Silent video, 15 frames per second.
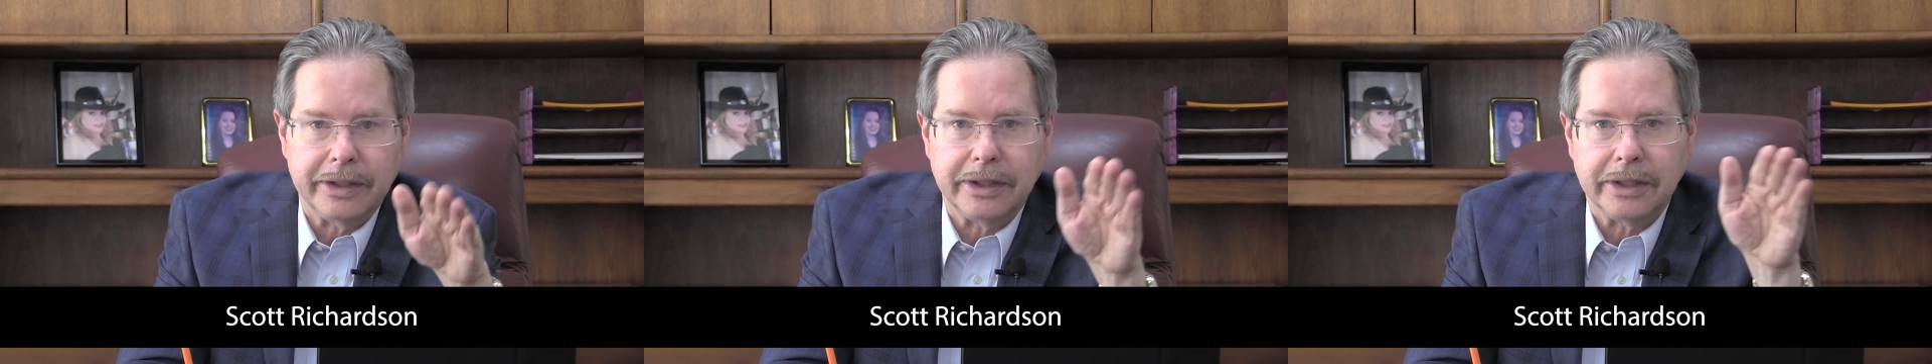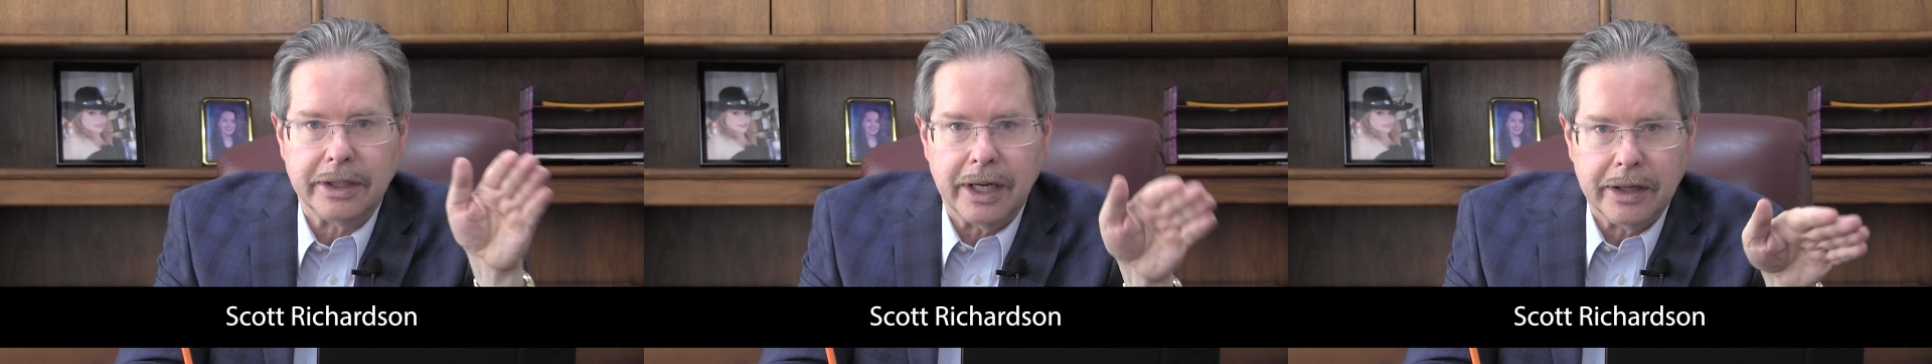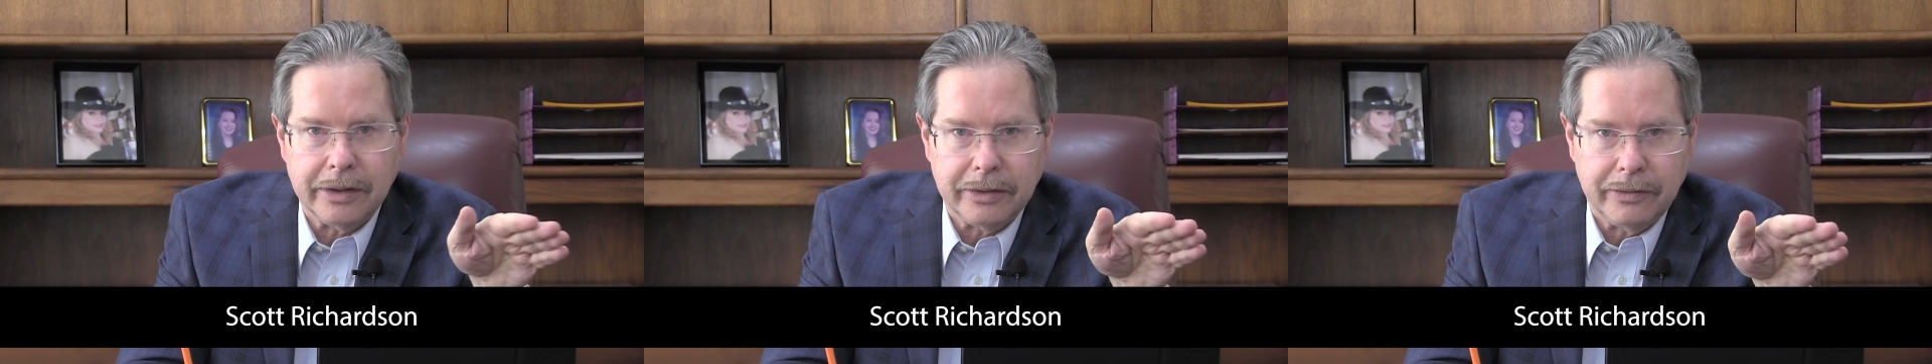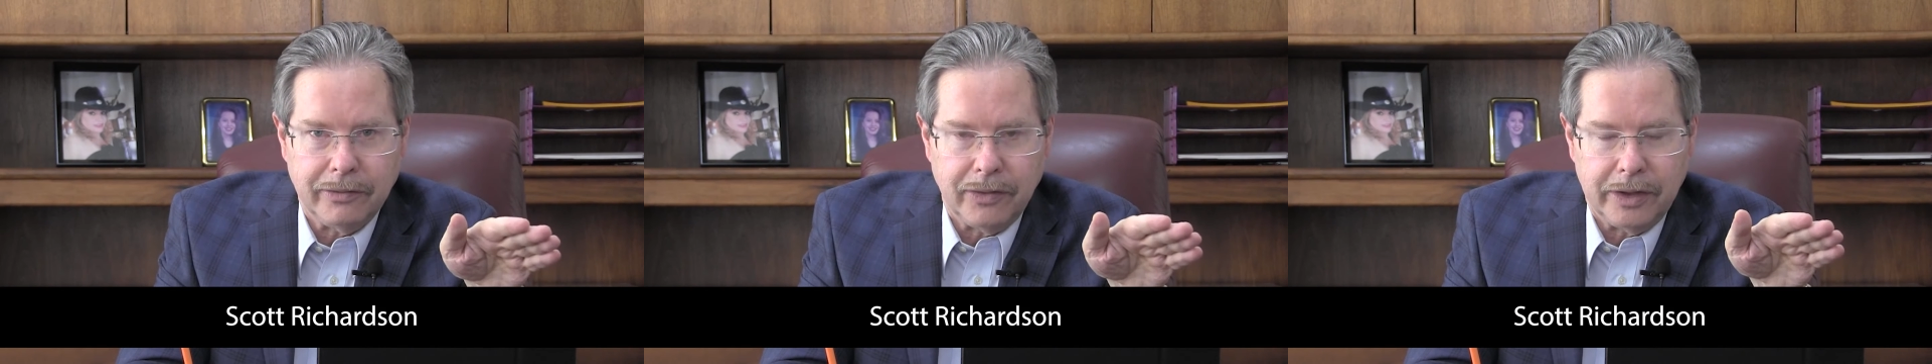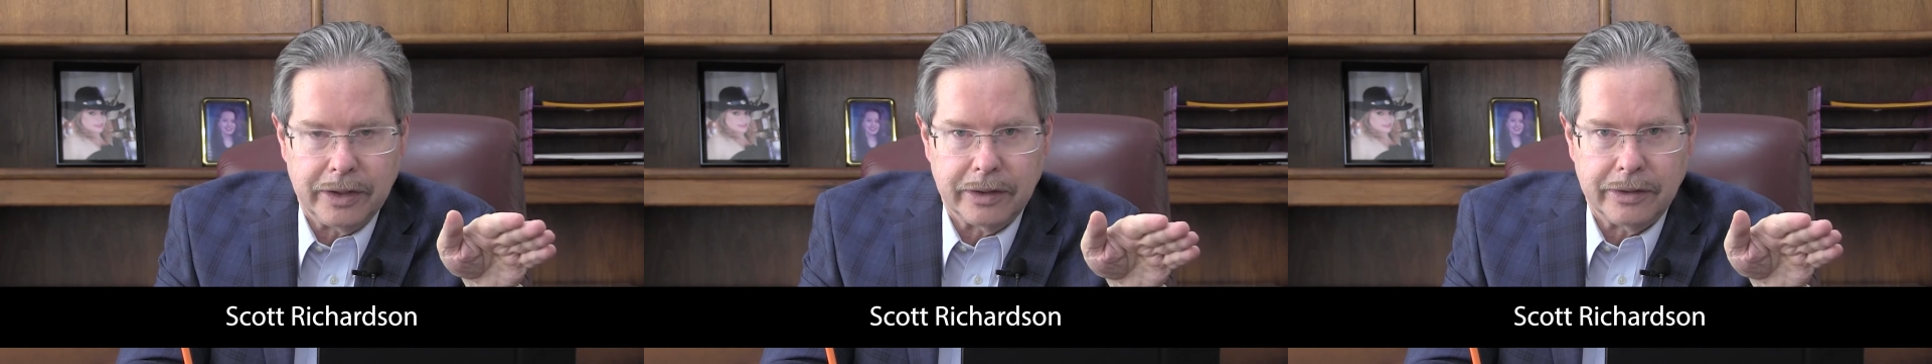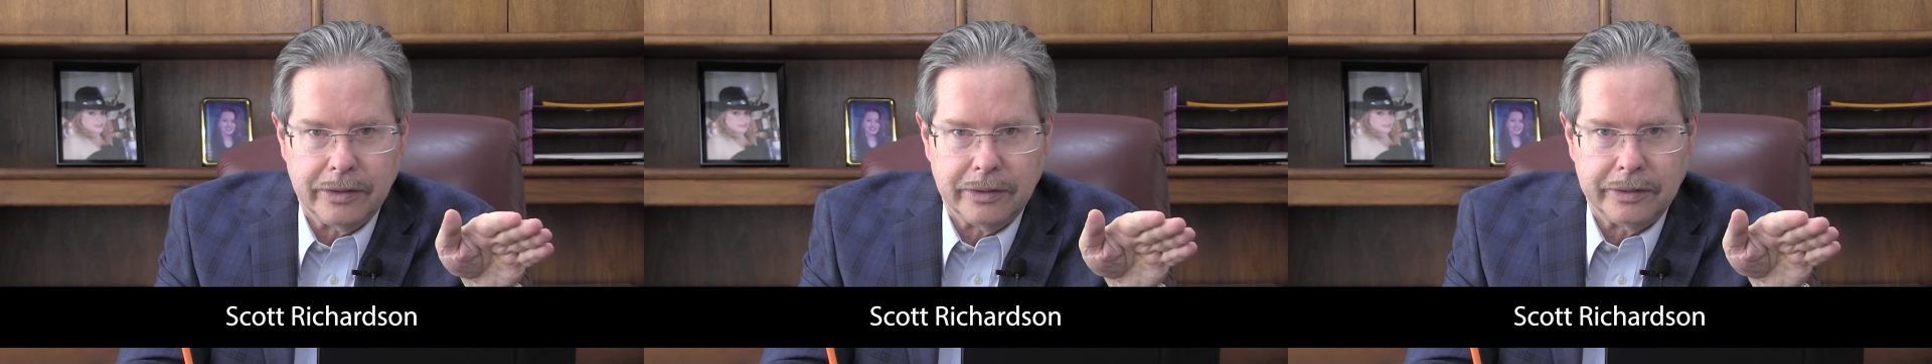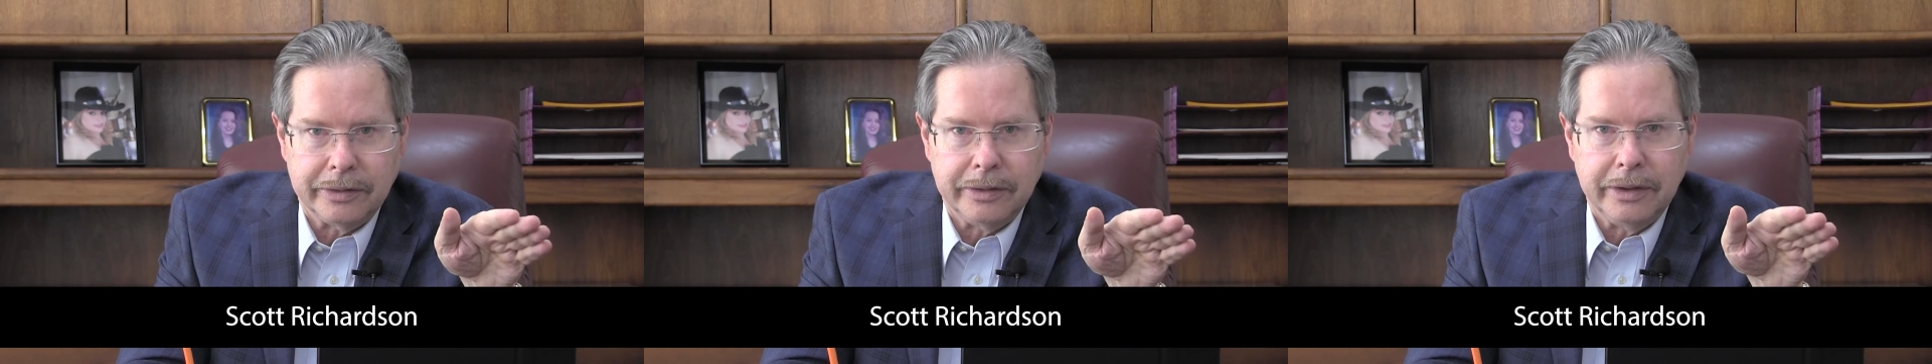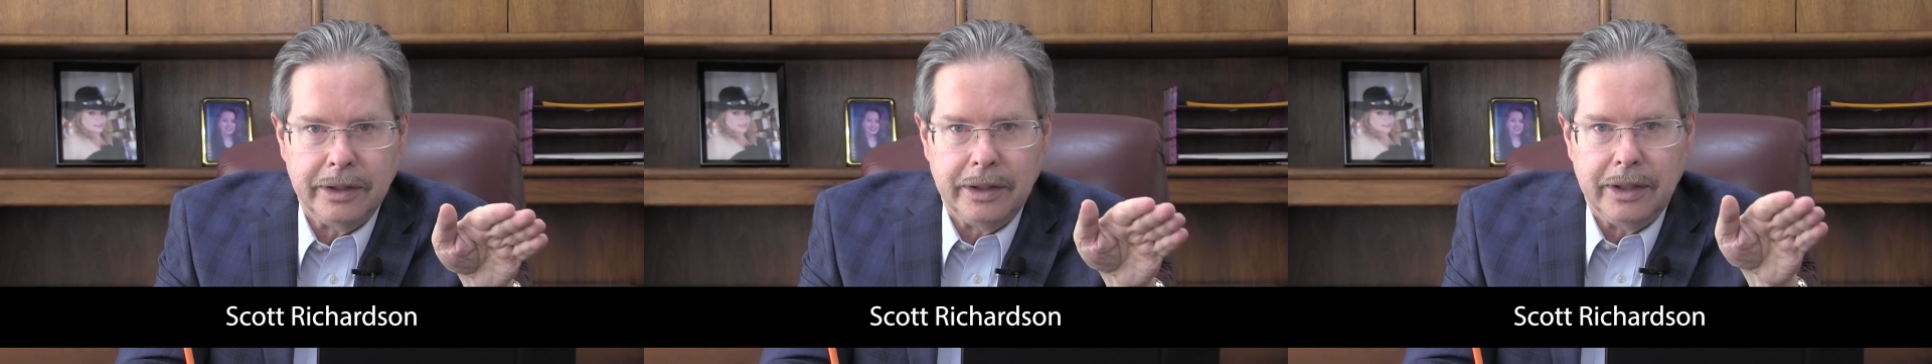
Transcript: another vehicle